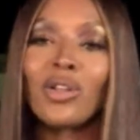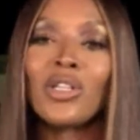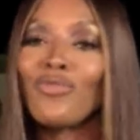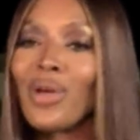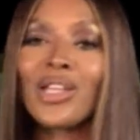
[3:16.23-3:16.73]

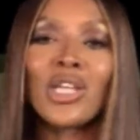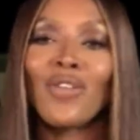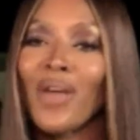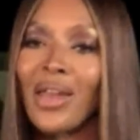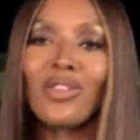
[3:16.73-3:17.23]
differentiate
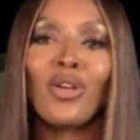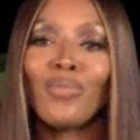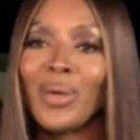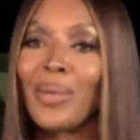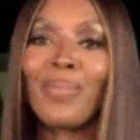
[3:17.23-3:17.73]
of any of them
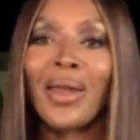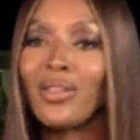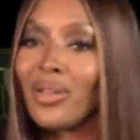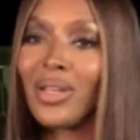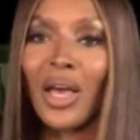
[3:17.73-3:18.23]
being better
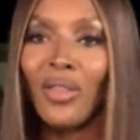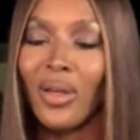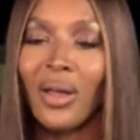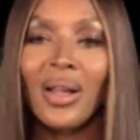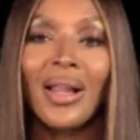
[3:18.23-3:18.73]
than the
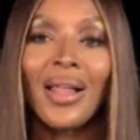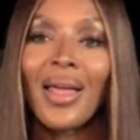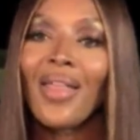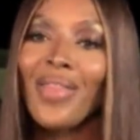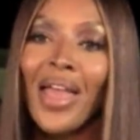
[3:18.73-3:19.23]
other.
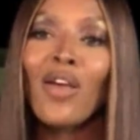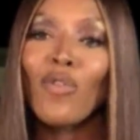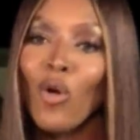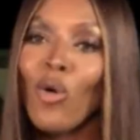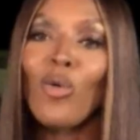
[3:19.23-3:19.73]
They have
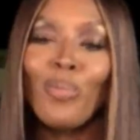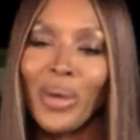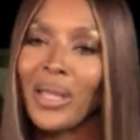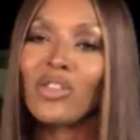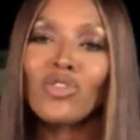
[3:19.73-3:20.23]
all
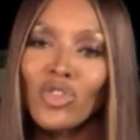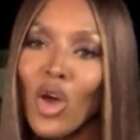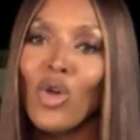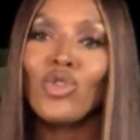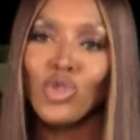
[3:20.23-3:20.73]
been
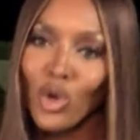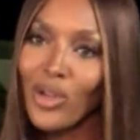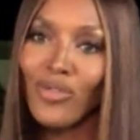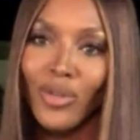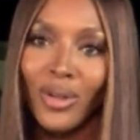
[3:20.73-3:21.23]
so
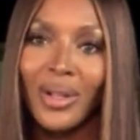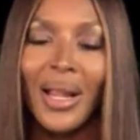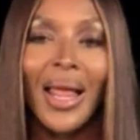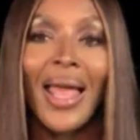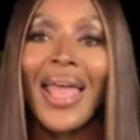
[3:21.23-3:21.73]
joyful,
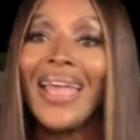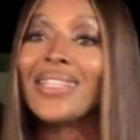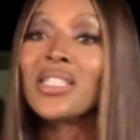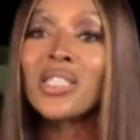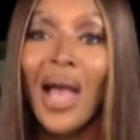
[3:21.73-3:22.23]

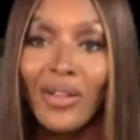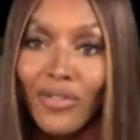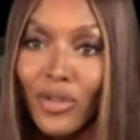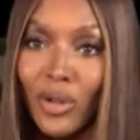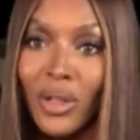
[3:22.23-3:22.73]

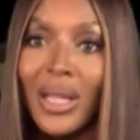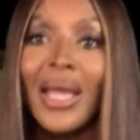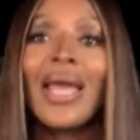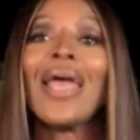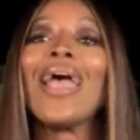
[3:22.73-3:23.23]
insightful,
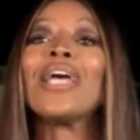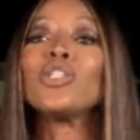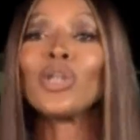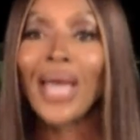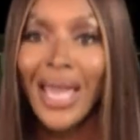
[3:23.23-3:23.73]

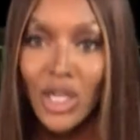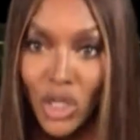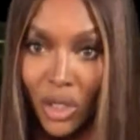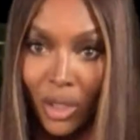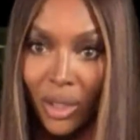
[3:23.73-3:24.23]

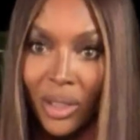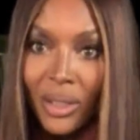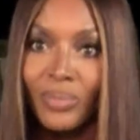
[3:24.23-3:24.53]
educational,